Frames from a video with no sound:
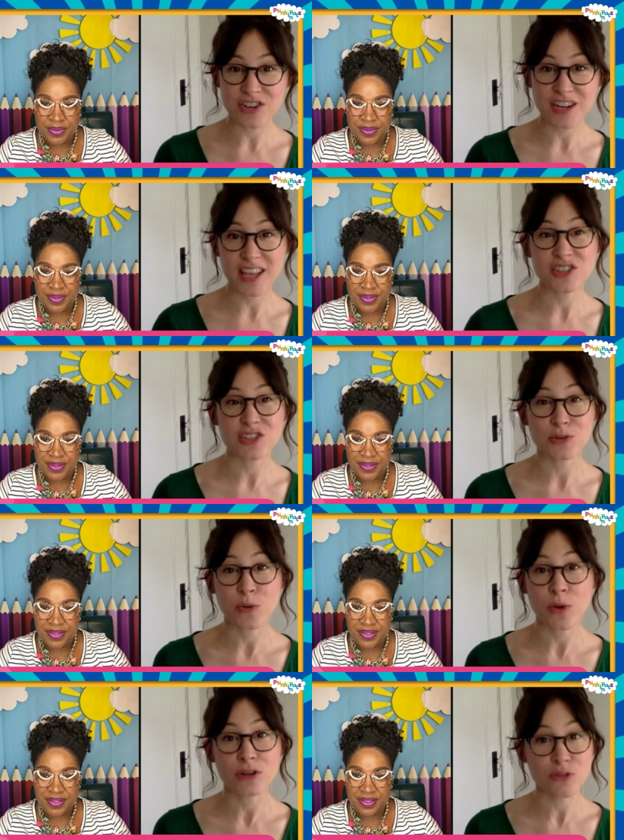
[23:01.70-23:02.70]
Speaker 1: into a
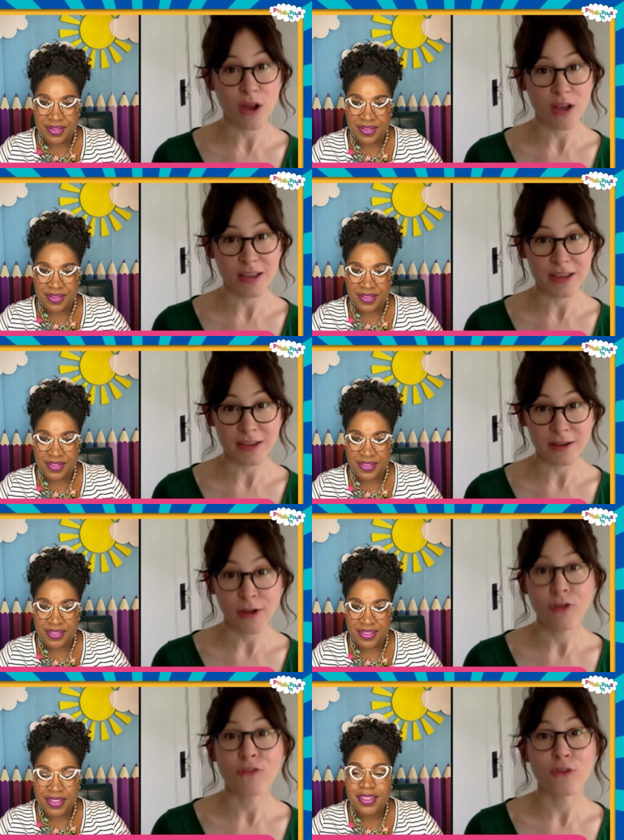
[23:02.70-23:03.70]
drawing
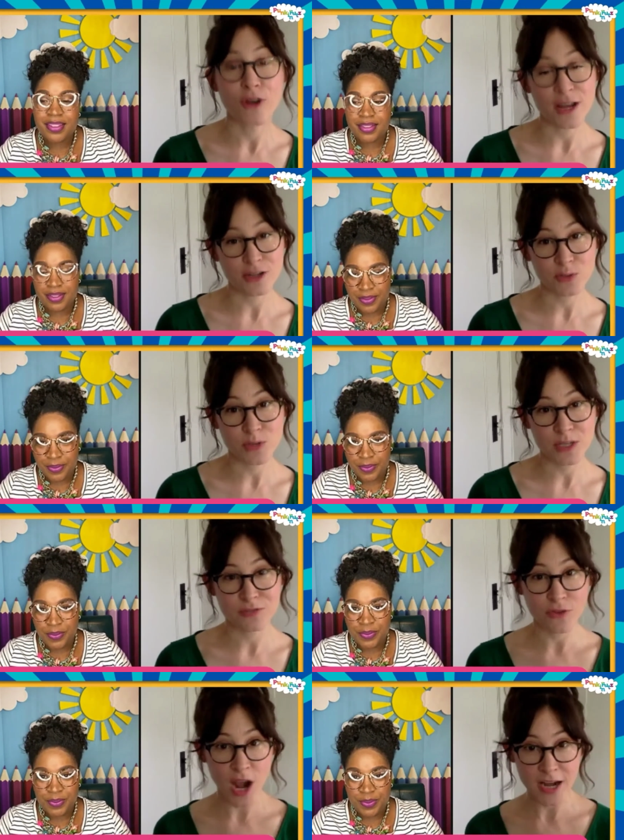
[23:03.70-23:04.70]
for next week's
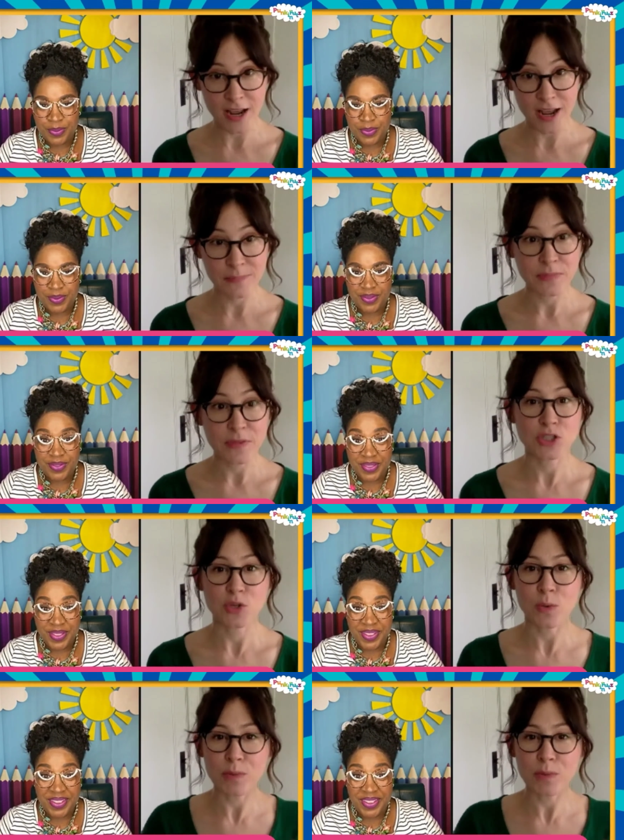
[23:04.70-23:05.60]
Friday. So we'll put